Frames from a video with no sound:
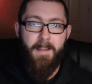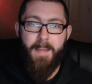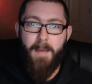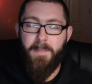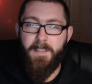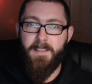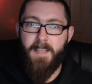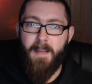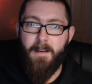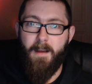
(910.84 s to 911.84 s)
That means
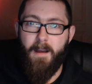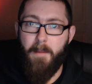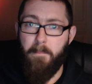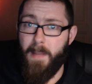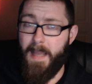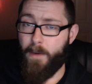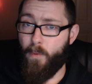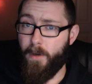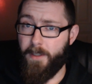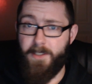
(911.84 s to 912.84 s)
that Black
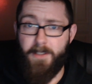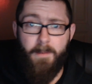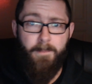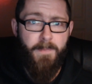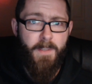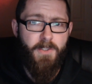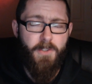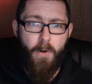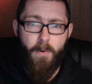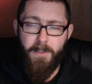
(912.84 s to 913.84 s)
Orcs,
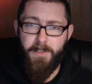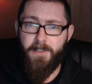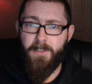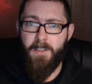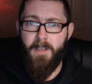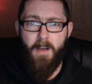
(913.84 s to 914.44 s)
Saurus,